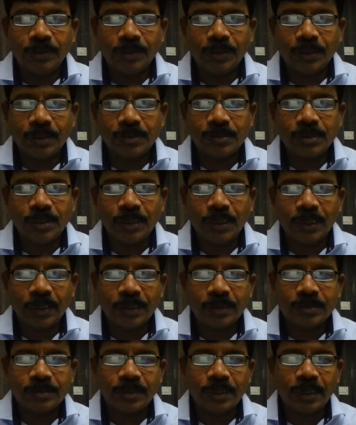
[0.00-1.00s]
easily
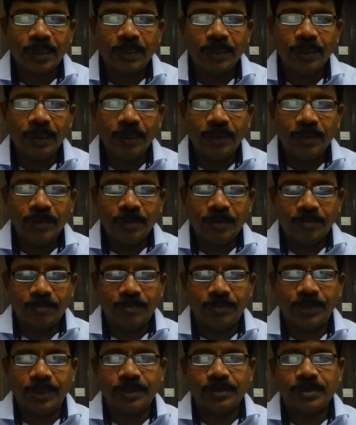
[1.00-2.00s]
understand the
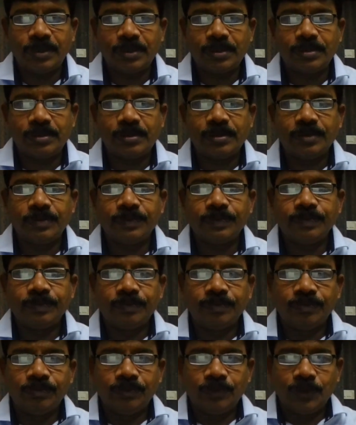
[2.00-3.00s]
basics.
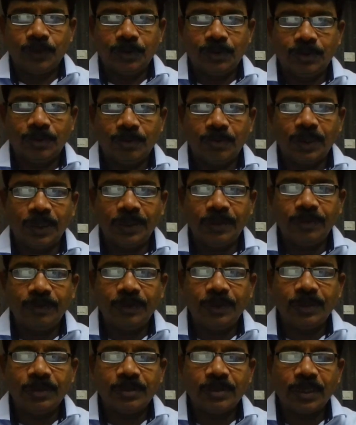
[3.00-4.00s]
So why
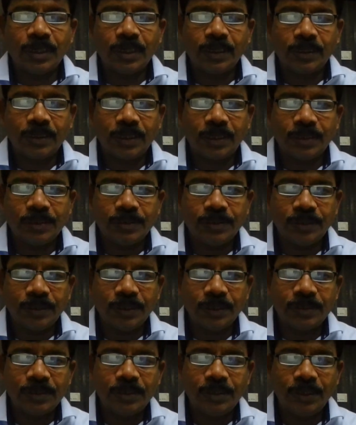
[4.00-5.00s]
we selected
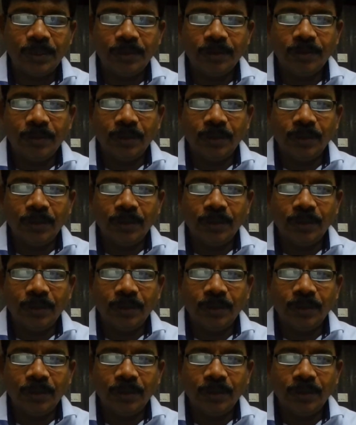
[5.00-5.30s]
GST?